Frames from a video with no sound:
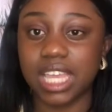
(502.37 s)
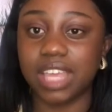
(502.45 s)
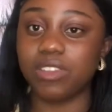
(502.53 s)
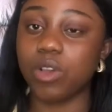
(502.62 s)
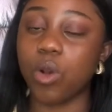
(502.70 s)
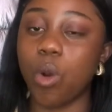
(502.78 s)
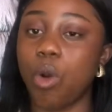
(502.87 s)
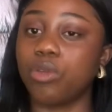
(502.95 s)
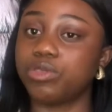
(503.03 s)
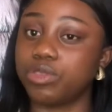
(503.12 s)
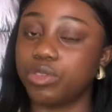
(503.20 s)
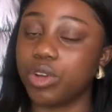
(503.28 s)
giving off
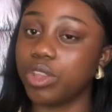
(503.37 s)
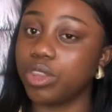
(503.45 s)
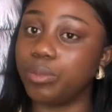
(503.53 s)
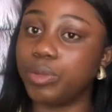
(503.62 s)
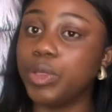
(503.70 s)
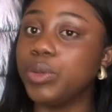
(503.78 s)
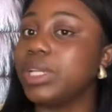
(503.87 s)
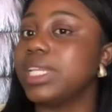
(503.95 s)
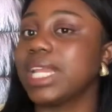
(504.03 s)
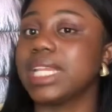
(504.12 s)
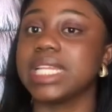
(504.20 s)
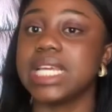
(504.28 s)
the beauty
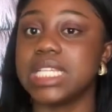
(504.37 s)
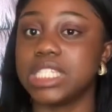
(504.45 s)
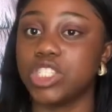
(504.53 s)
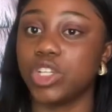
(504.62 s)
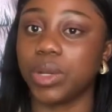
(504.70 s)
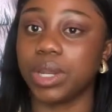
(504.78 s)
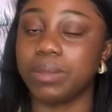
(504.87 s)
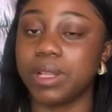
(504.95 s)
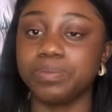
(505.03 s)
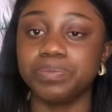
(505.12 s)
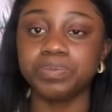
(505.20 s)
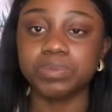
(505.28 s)
that it is, you know what I
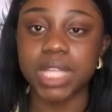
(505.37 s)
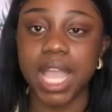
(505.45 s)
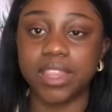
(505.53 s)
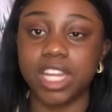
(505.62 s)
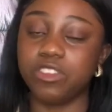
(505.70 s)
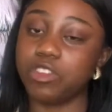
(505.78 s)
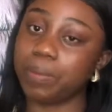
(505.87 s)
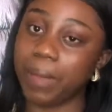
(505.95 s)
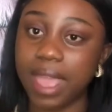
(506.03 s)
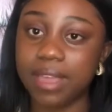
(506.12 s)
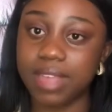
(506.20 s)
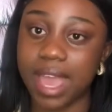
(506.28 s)
mean? And then if you
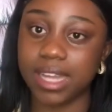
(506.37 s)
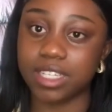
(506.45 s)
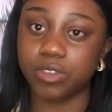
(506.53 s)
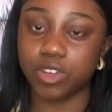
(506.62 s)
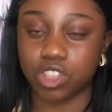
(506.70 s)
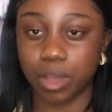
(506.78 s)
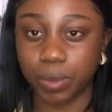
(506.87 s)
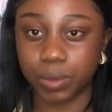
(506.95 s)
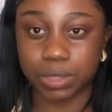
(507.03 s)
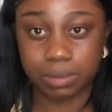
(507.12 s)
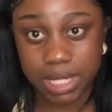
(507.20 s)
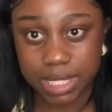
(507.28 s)
pair that, for example,
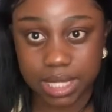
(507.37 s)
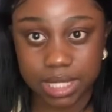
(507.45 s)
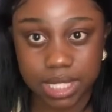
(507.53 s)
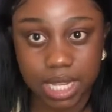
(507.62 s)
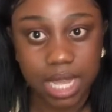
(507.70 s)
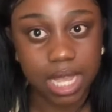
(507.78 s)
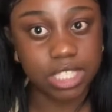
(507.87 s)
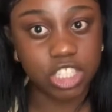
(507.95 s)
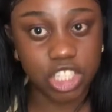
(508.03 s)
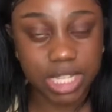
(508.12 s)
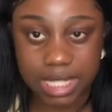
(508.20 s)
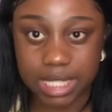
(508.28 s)
with pleated
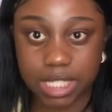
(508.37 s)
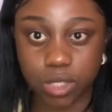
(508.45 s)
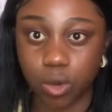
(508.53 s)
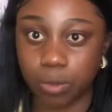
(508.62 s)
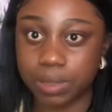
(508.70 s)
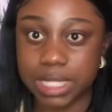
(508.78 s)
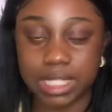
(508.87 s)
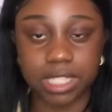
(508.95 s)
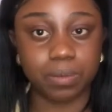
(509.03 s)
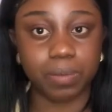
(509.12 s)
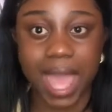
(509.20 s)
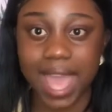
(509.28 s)
jeans or
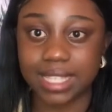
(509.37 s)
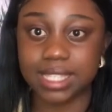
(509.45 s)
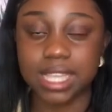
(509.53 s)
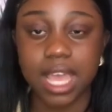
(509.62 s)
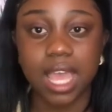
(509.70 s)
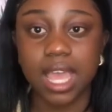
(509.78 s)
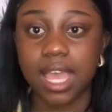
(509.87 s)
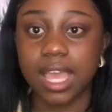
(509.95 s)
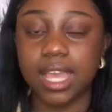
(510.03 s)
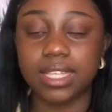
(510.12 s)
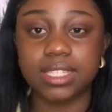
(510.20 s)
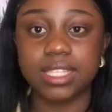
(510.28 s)
pleated pants,
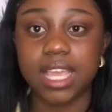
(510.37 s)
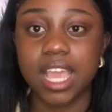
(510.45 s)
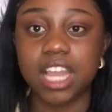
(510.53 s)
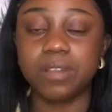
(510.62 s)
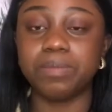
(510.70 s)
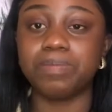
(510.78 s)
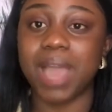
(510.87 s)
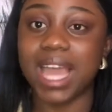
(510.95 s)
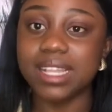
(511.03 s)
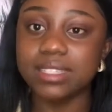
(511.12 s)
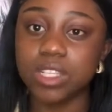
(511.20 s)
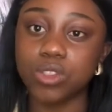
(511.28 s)
it
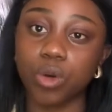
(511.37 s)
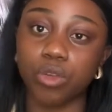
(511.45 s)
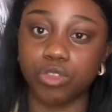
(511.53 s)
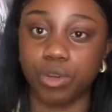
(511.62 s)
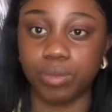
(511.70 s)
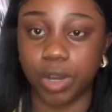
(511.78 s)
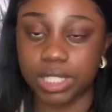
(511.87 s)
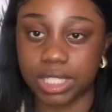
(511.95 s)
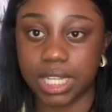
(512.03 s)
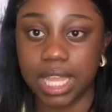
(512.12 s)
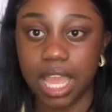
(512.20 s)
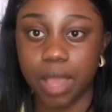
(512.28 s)
balances off your body,
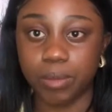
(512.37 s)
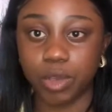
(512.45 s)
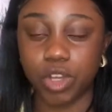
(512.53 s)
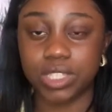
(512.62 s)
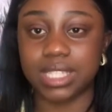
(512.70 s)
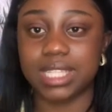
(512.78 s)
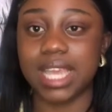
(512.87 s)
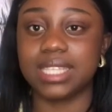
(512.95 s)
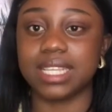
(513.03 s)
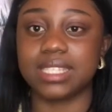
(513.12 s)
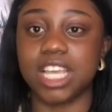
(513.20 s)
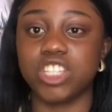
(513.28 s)
because it takes
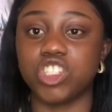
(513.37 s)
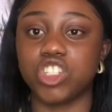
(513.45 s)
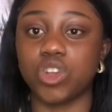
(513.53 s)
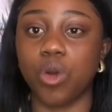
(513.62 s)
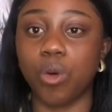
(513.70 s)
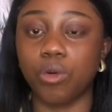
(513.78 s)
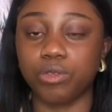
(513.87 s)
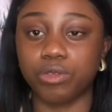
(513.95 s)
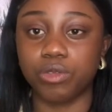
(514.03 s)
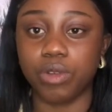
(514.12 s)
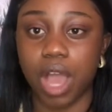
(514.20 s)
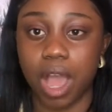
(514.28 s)
attention off
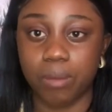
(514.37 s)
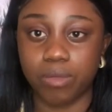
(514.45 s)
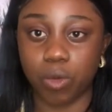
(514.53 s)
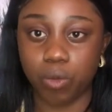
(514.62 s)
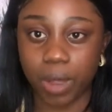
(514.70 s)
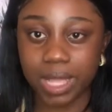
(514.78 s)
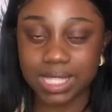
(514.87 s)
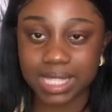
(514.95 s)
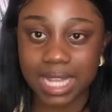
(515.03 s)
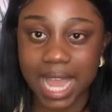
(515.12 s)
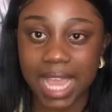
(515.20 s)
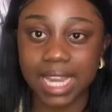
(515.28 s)
the
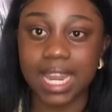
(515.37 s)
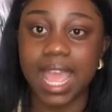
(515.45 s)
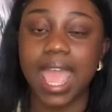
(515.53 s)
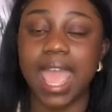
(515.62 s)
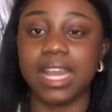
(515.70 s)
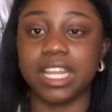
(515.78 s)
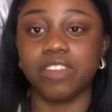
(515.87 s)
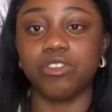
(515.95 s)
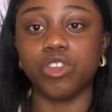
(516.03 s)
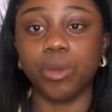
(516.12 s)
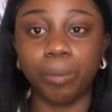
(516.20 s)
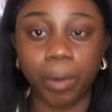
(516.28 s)
waistline and
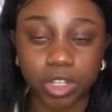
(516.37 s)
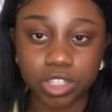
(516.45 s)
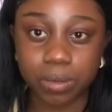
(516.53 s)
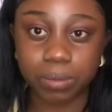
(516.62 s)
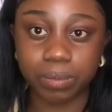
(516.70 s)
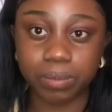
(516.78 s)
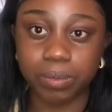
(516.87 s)
giving your bottom